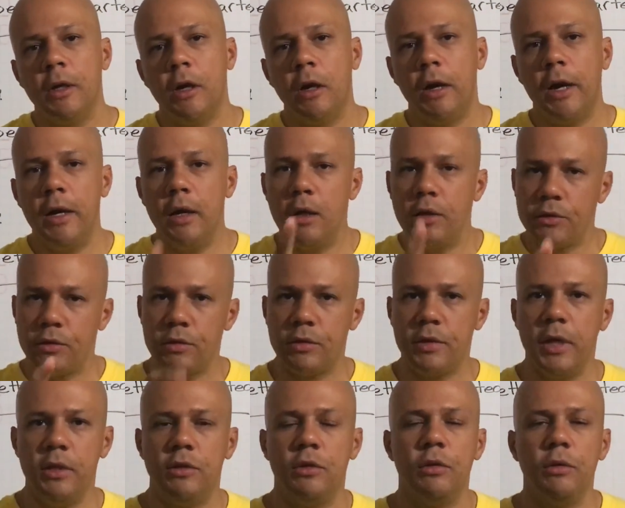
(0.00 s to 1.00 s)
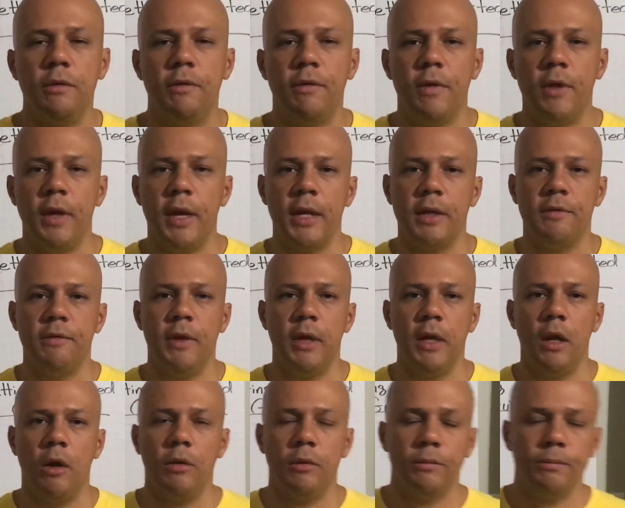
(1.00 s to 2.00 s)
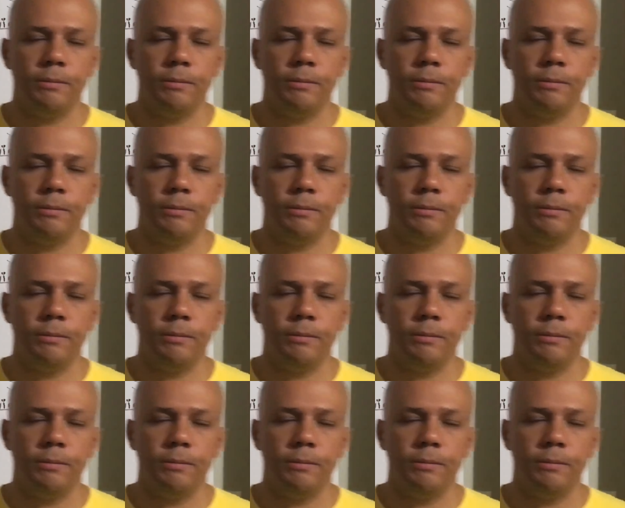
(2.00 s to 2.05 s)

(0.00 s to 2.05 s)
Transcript: All right, so stay tuned for the next video.